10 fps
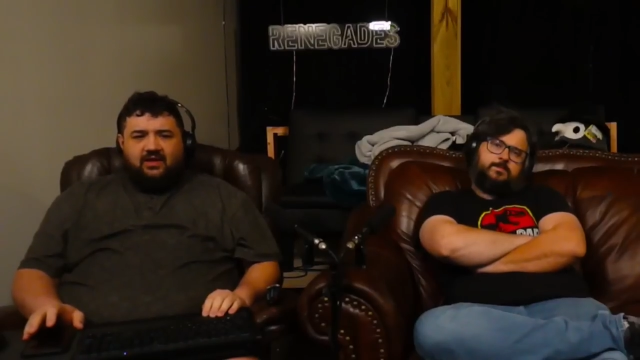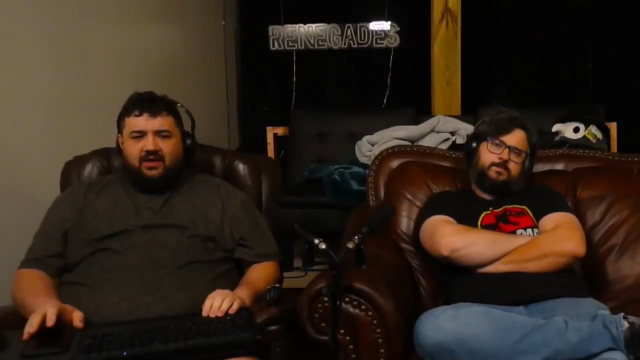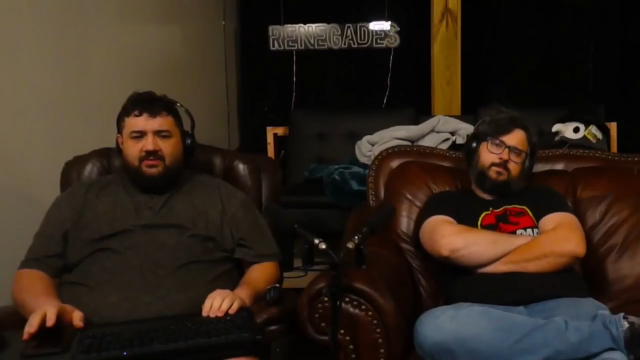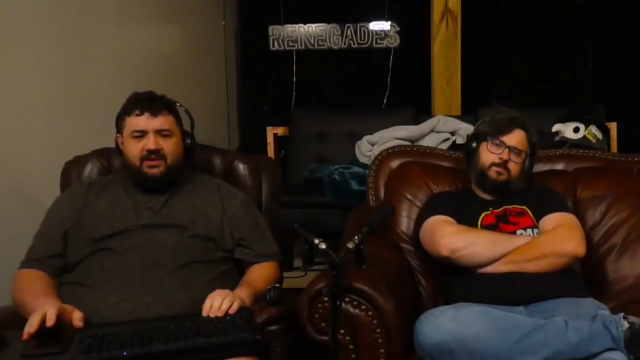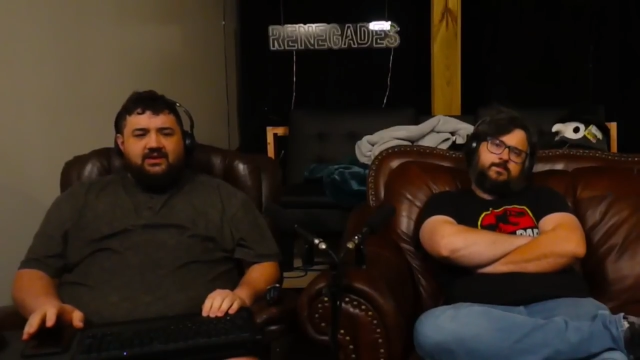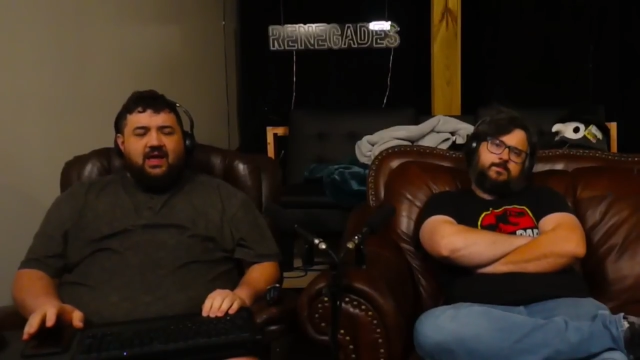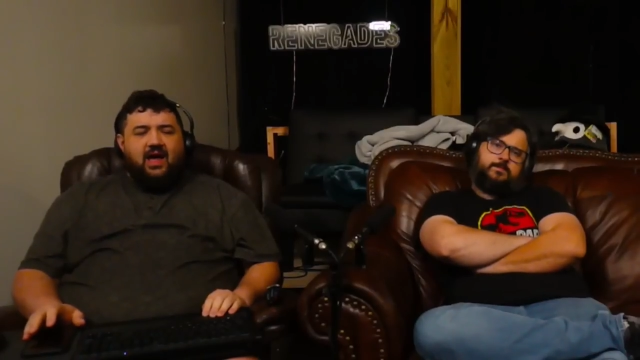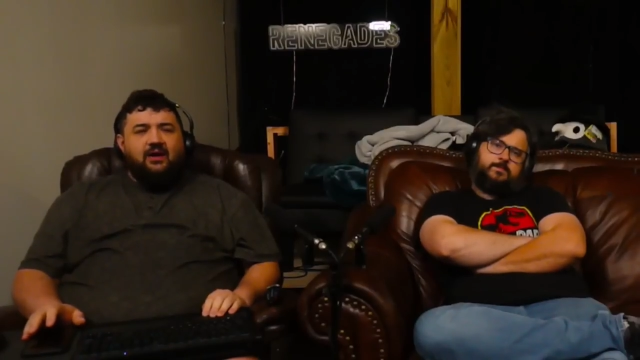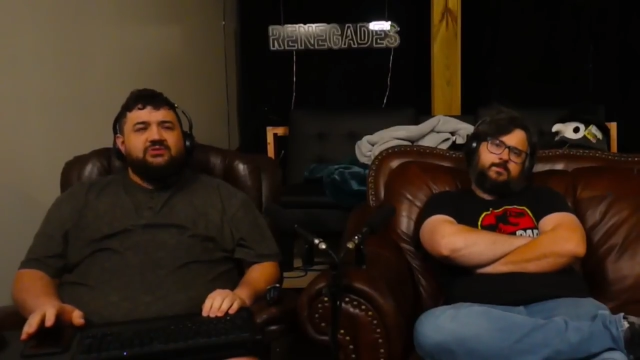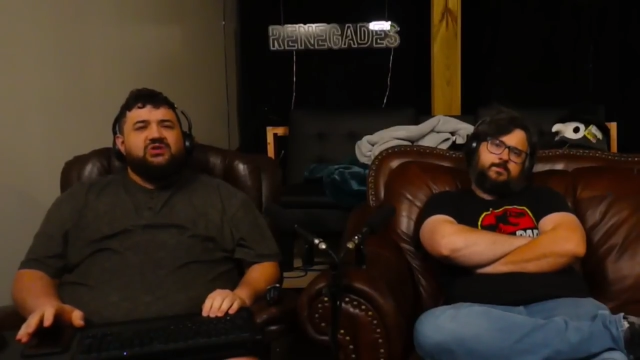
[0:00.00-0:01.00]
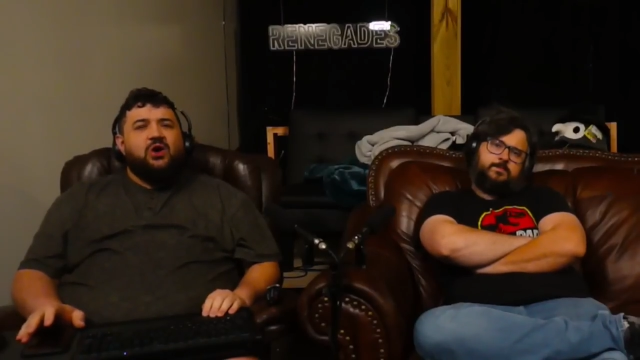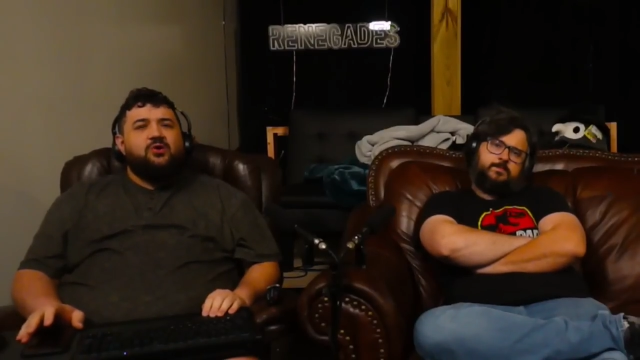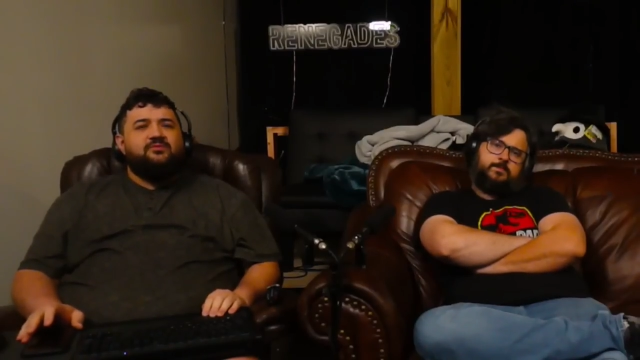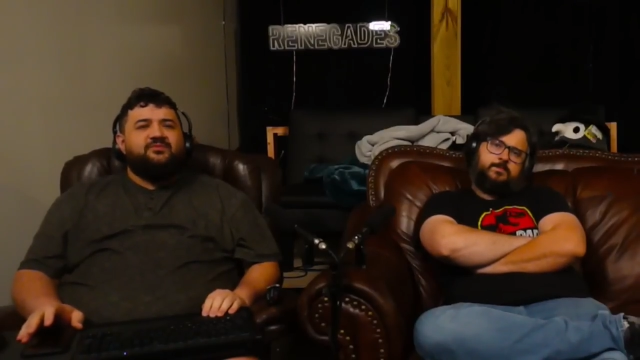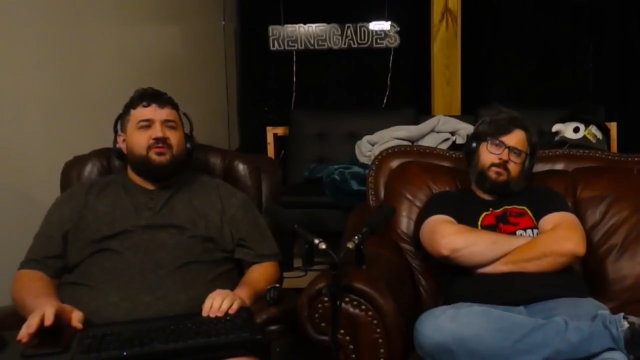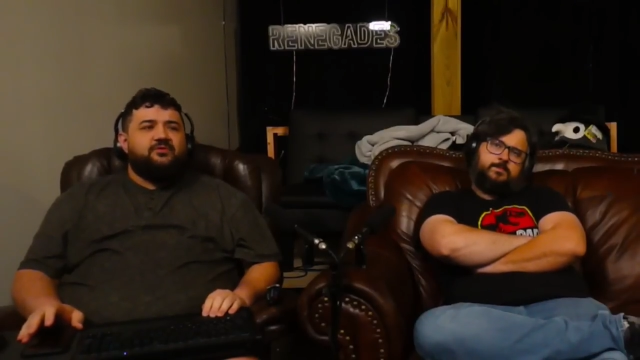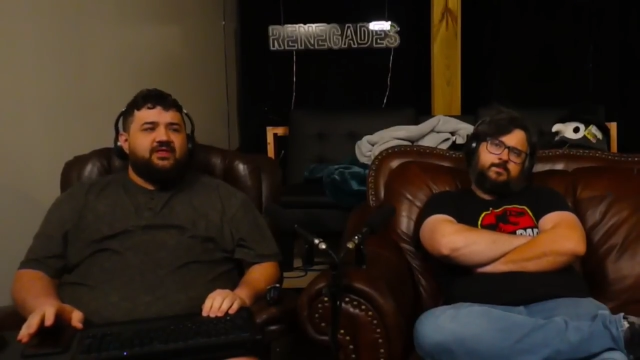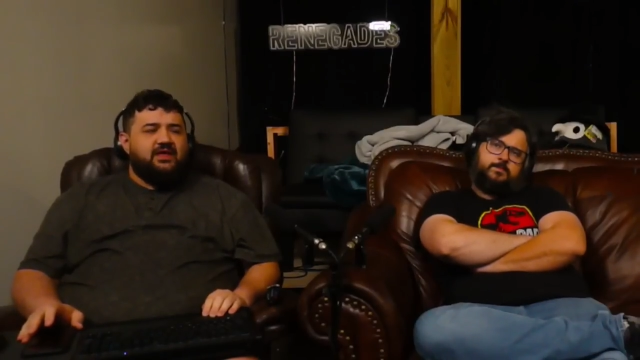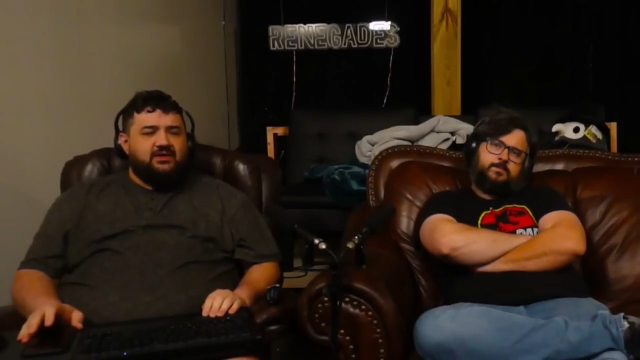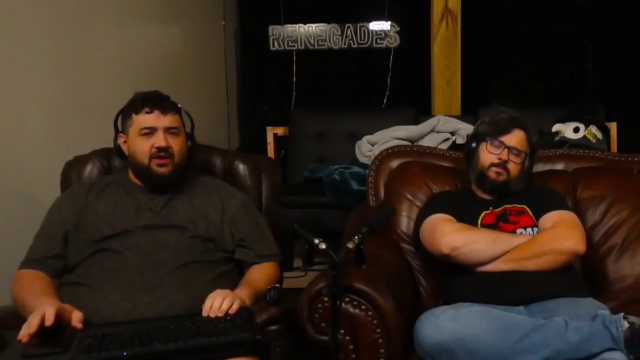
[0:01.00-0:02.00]
Speaker 1: I mean, I was hopeful
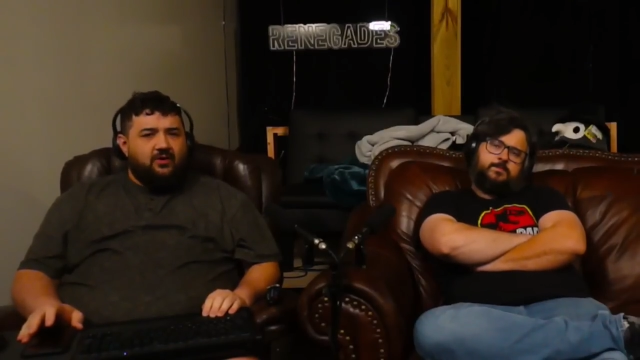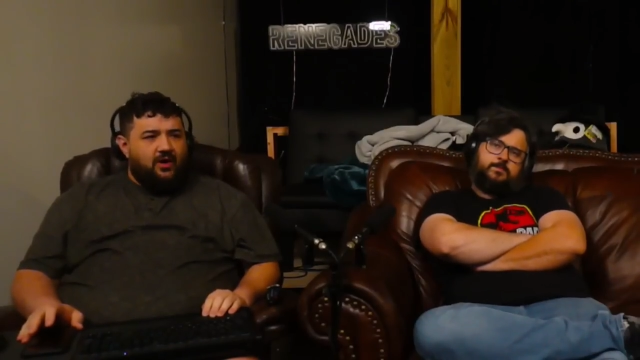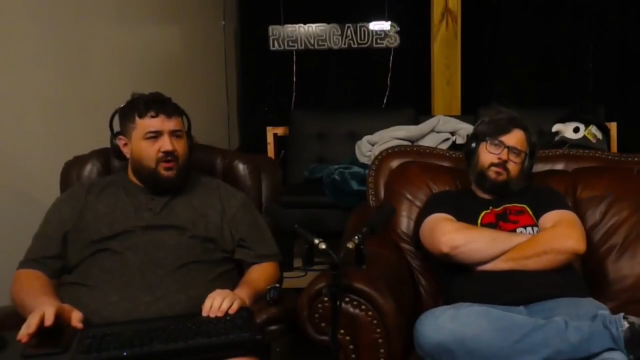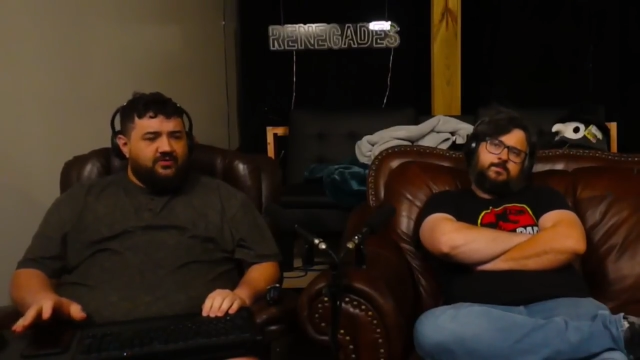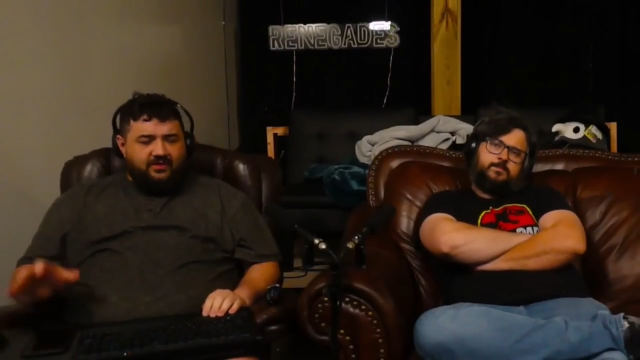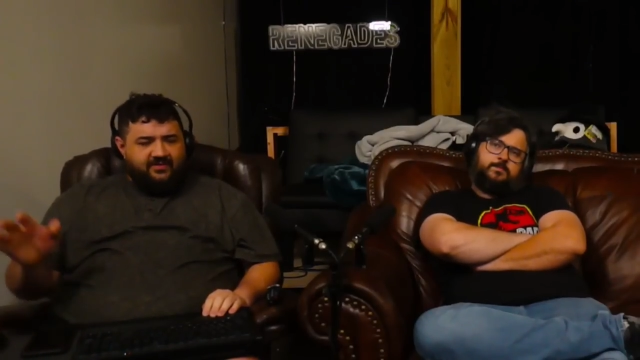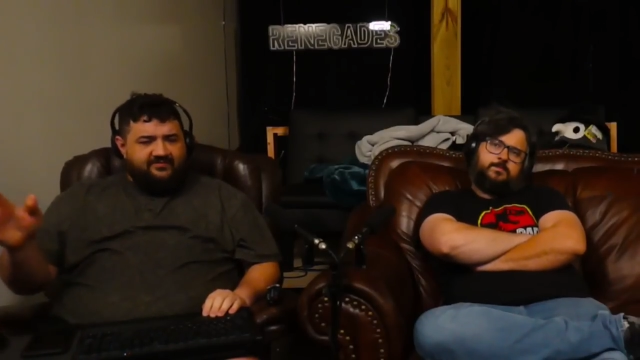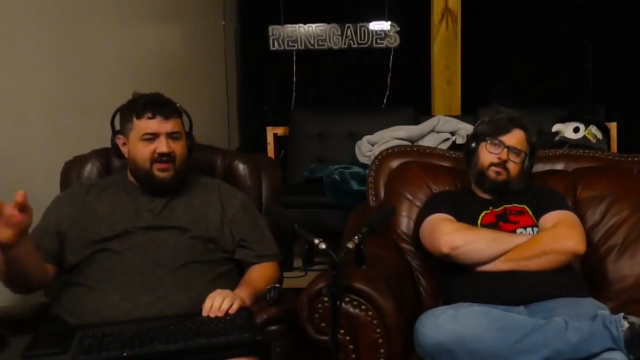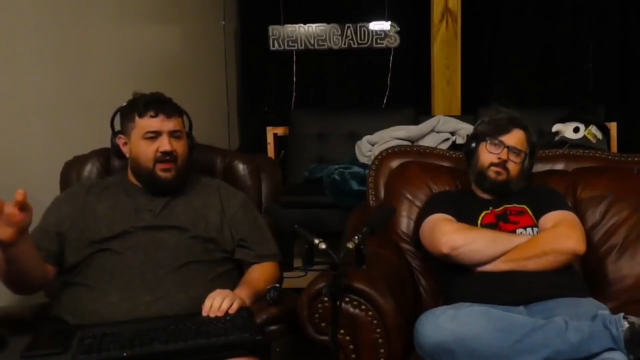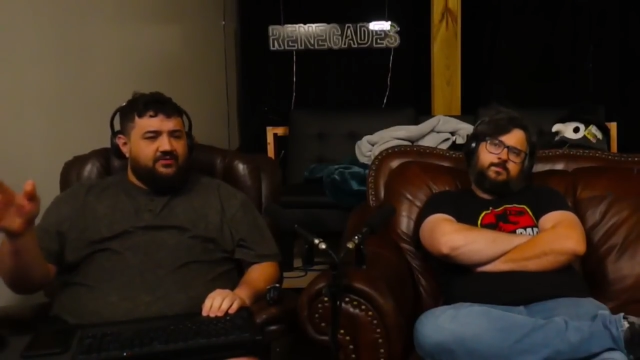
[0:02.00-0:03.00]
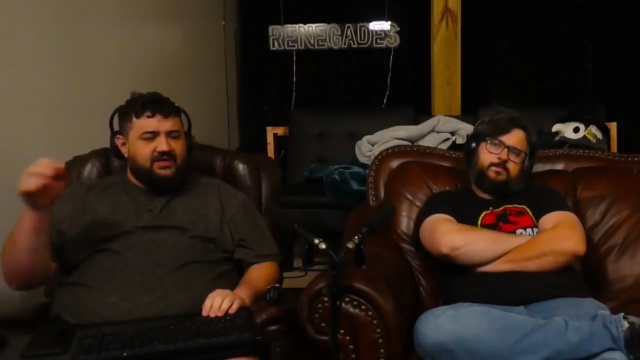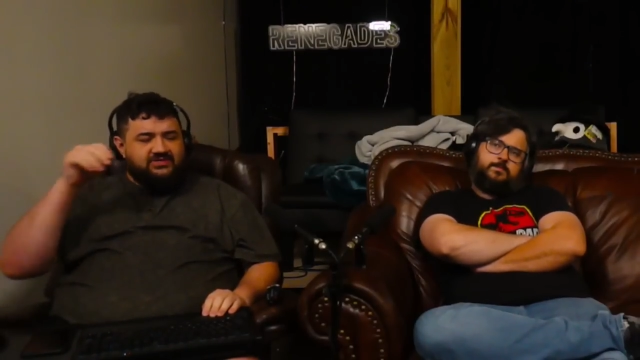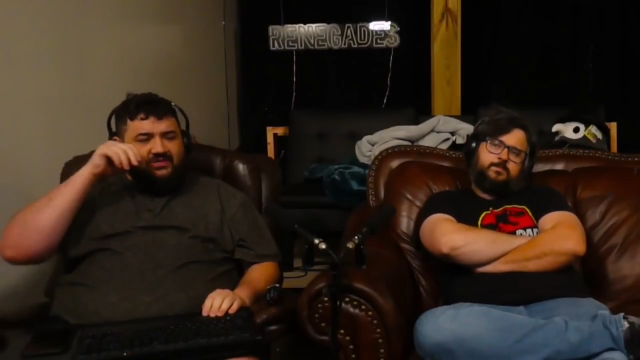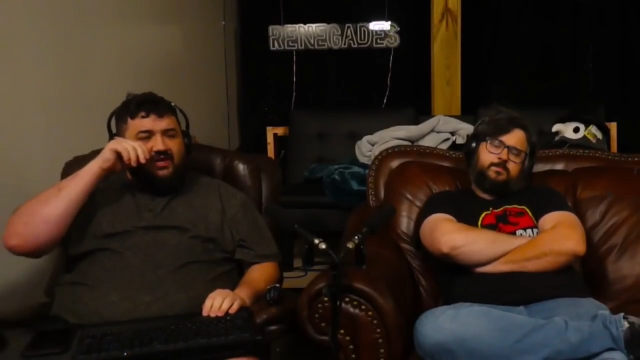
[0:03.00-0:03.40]
that, you know, oh, they'll be found, they just